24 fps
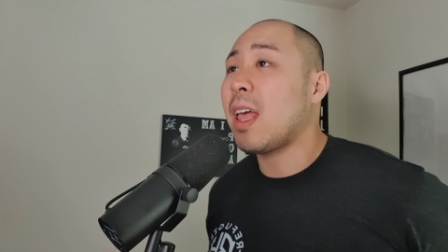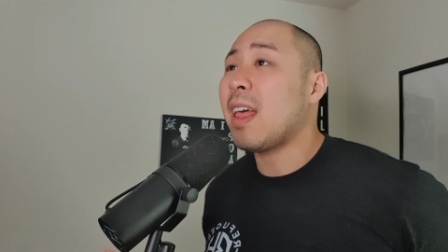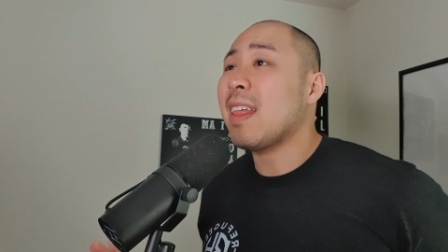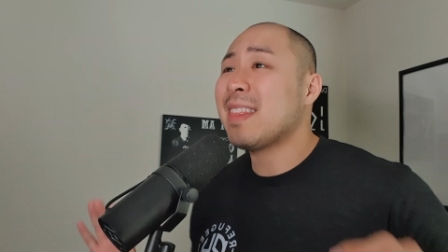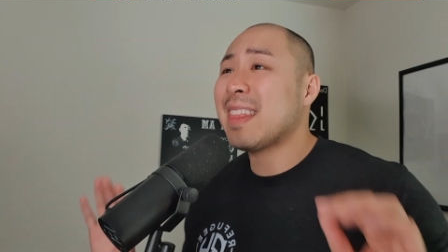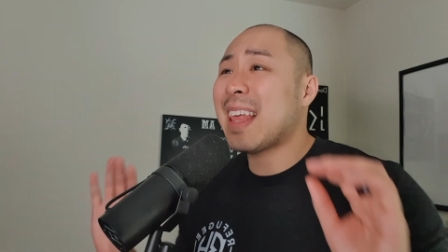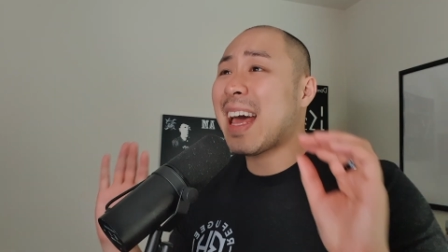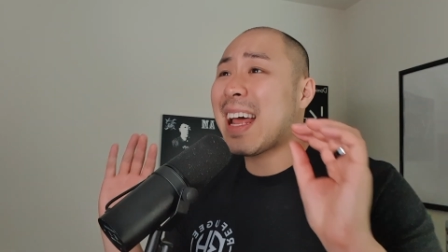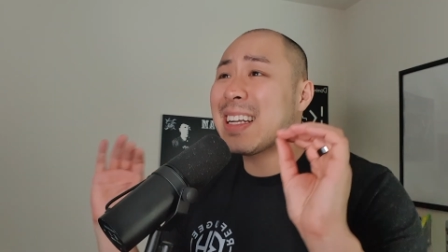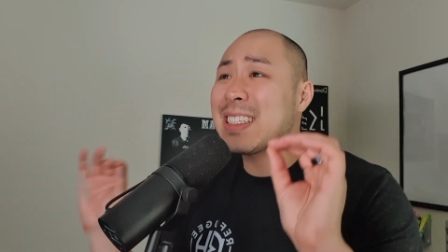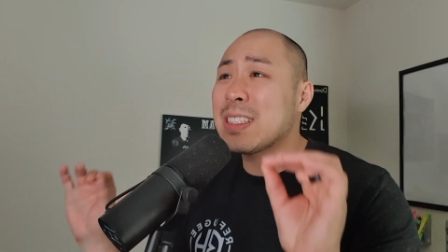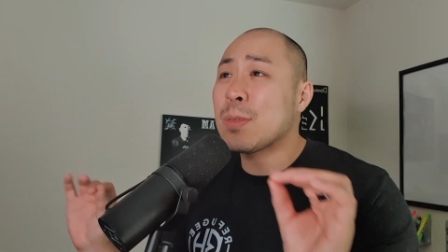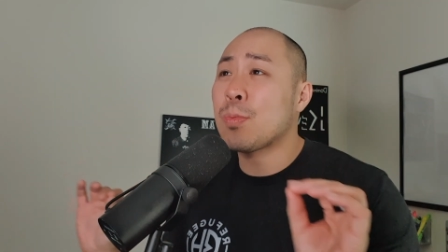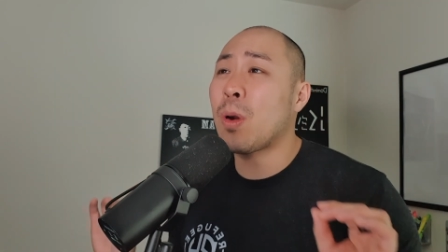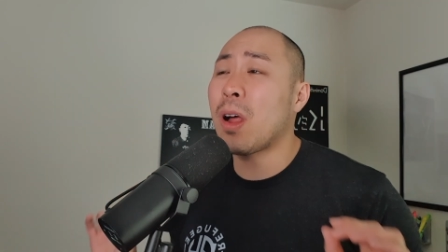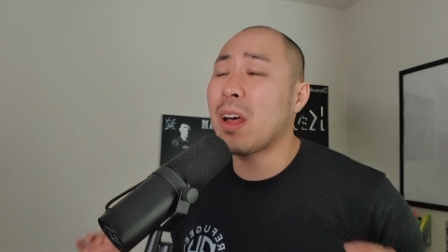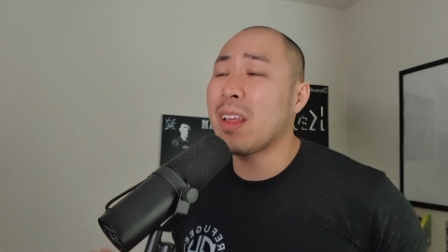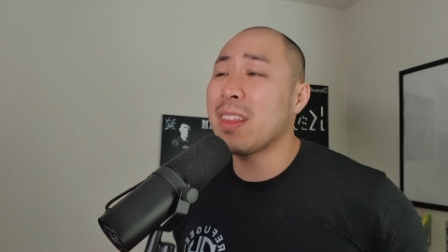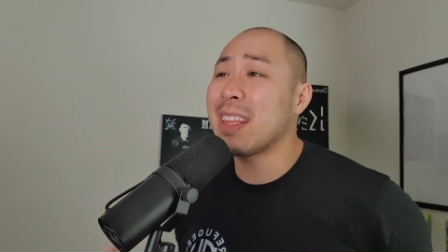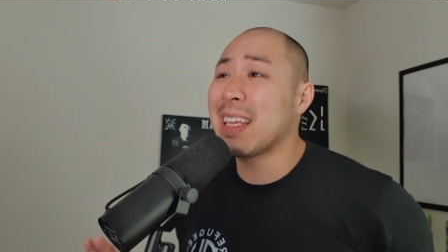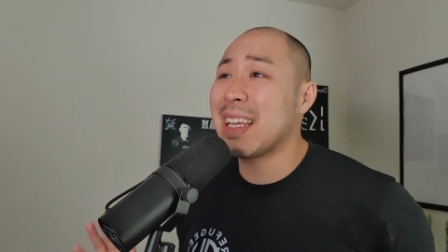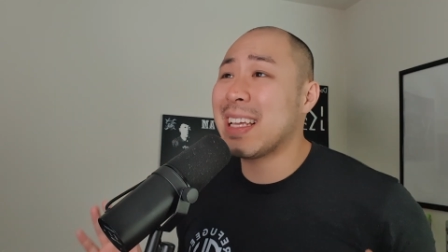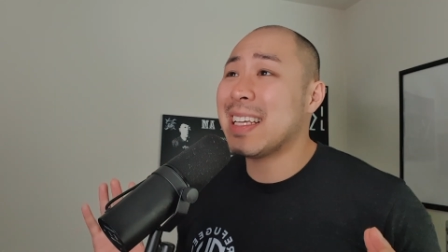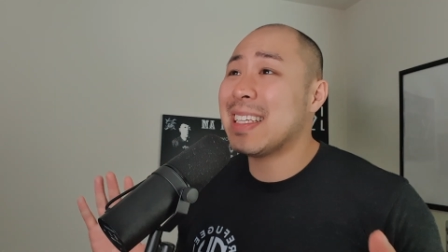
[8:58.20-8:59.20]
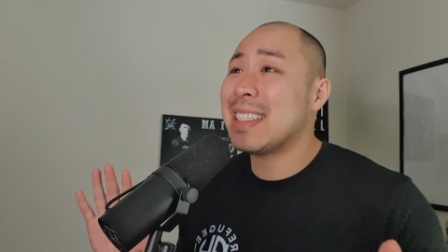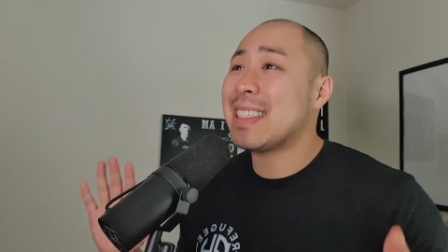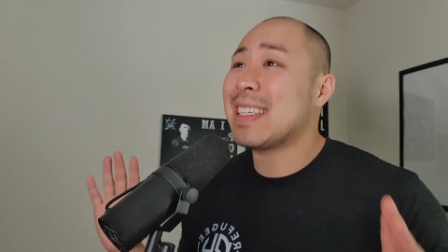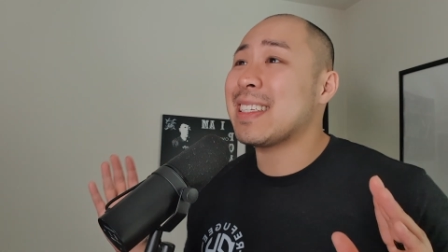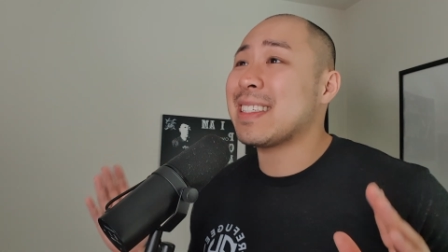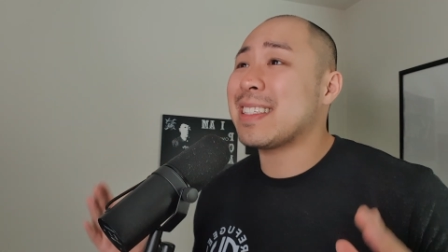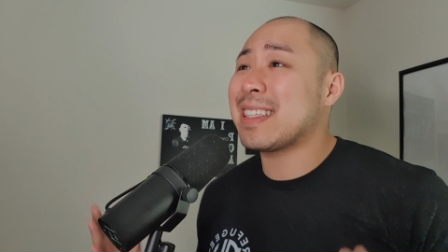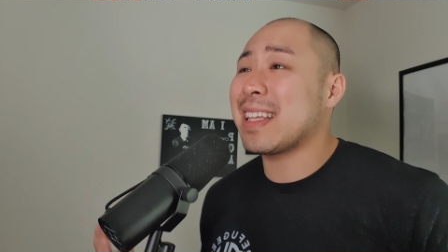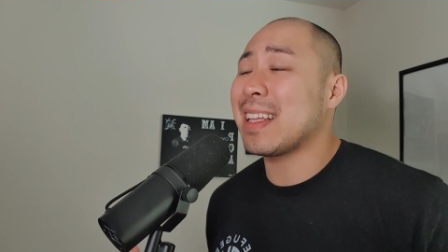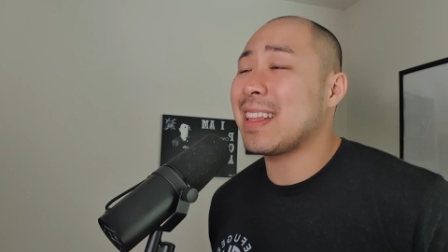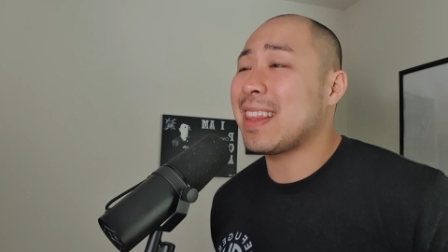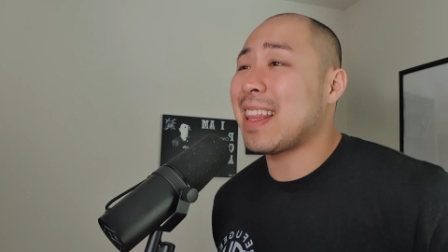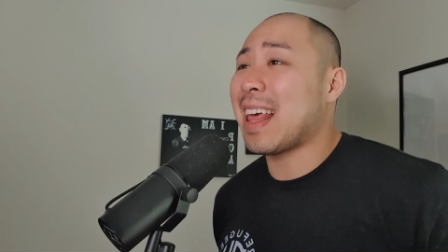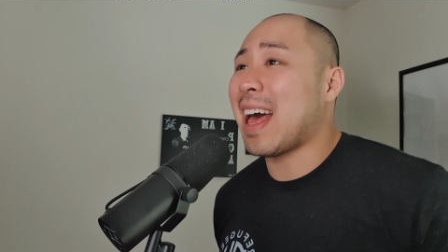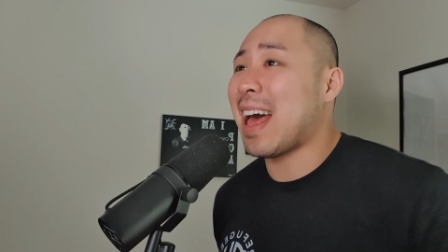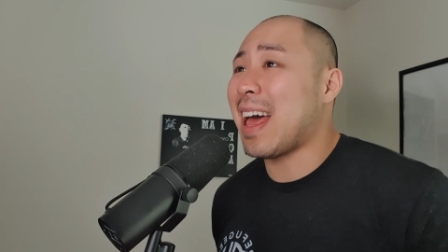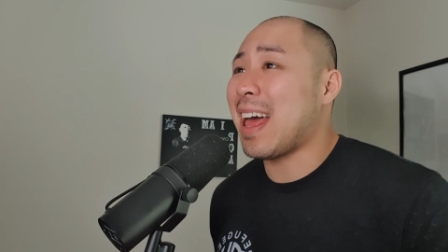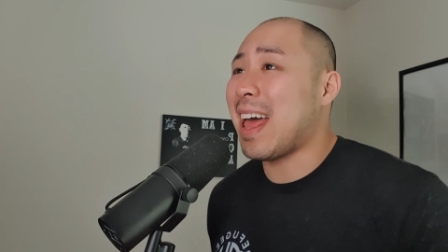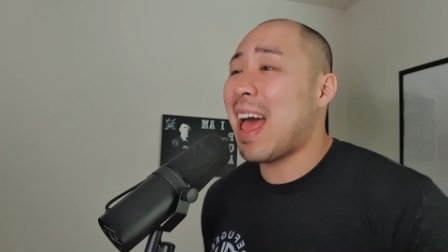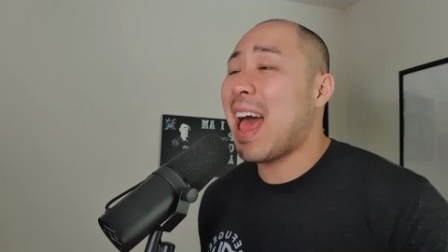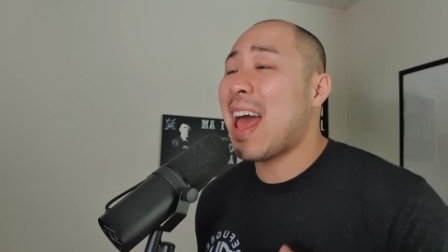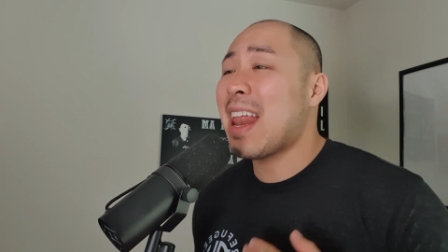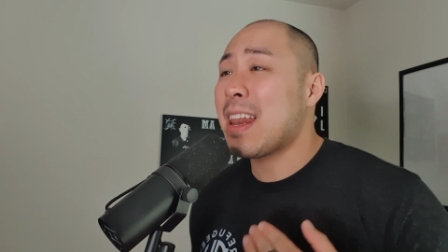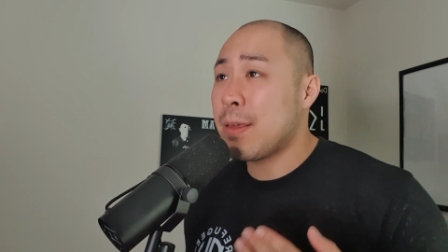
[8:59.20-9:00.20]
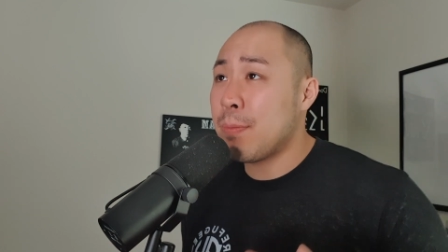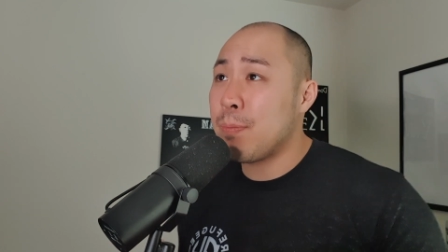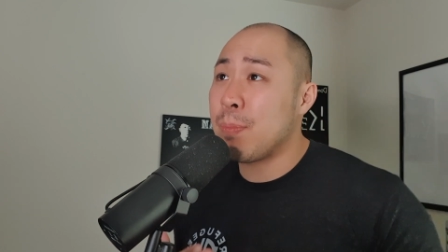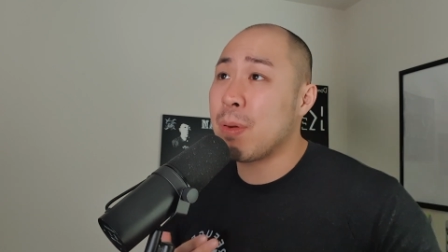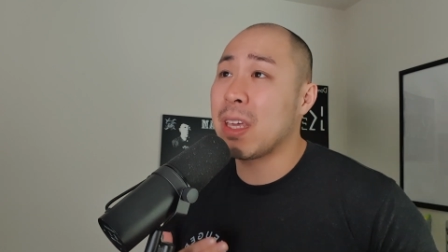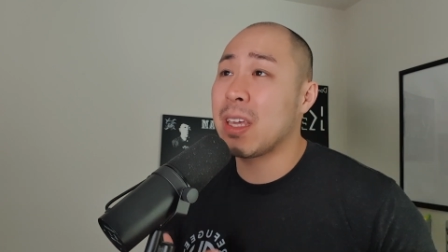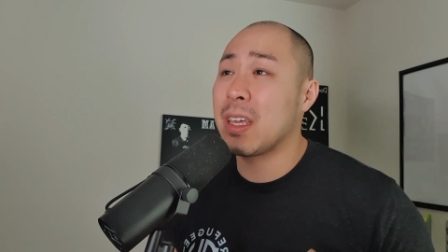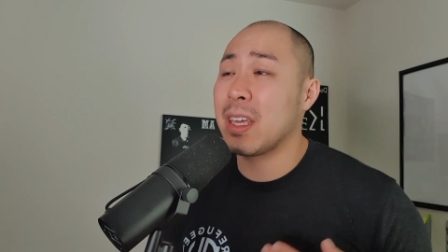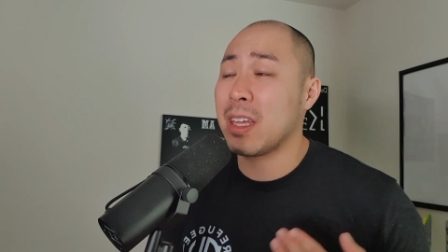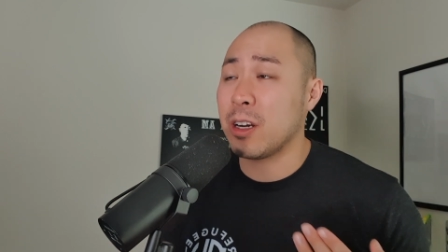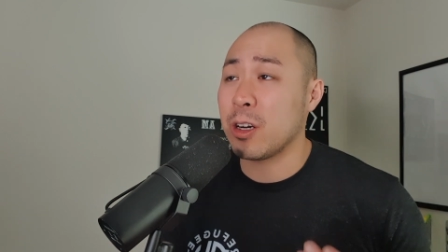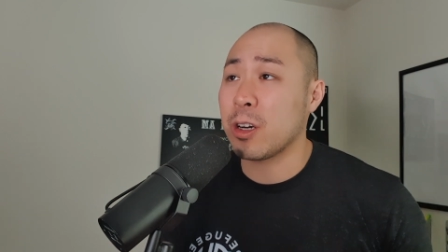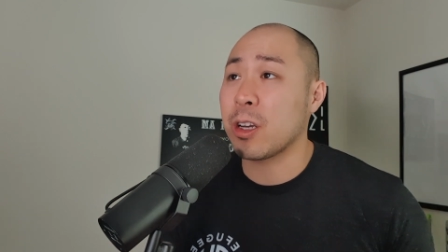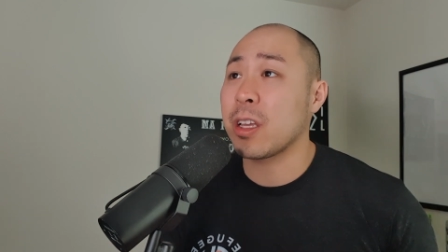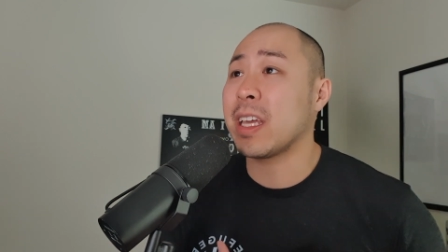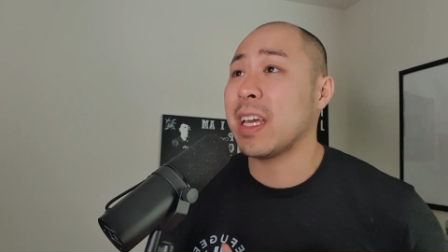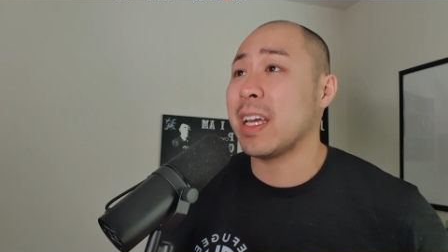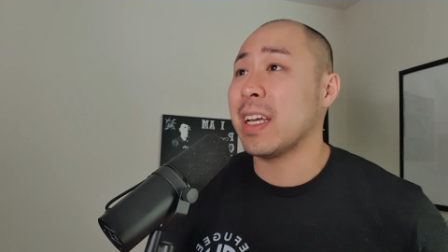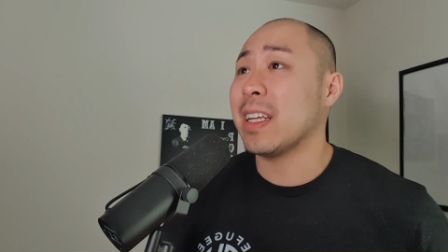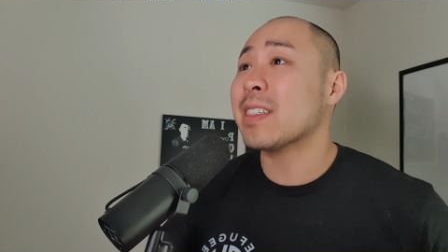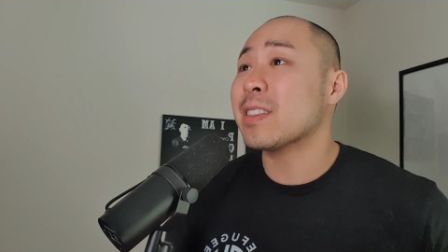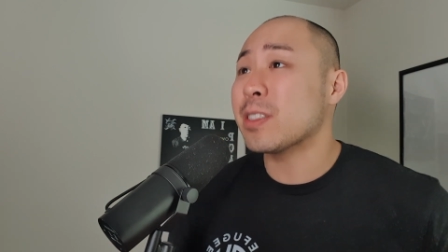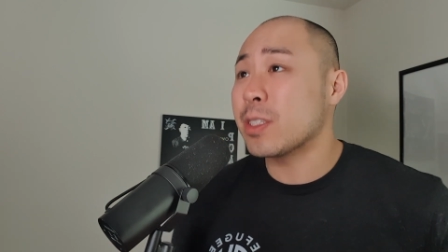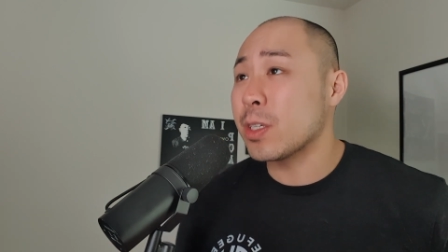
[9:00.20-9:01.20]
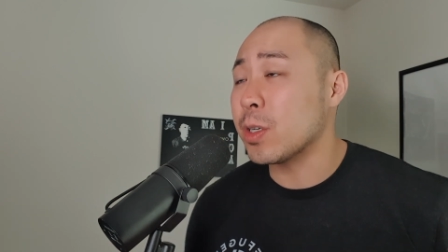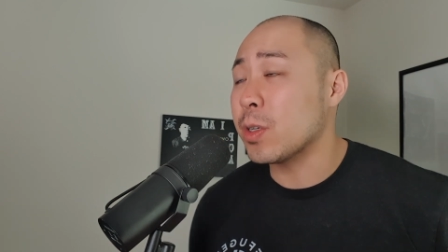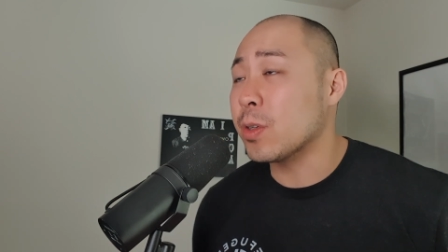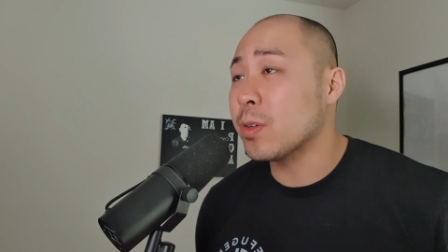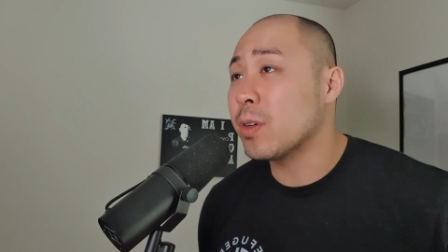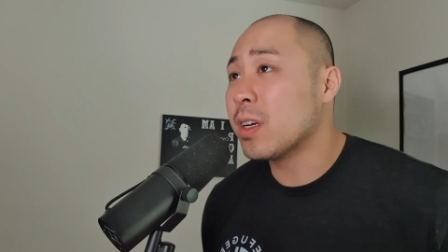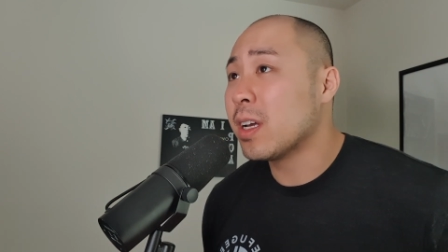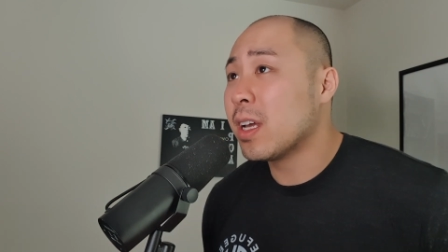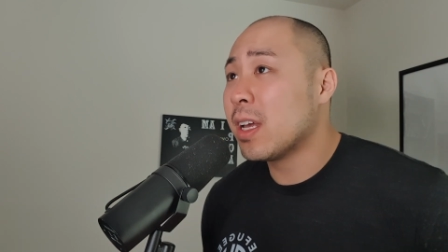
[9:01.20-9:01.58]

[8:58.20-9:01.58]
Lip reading: That is probably the easiest thing that any beginner can do.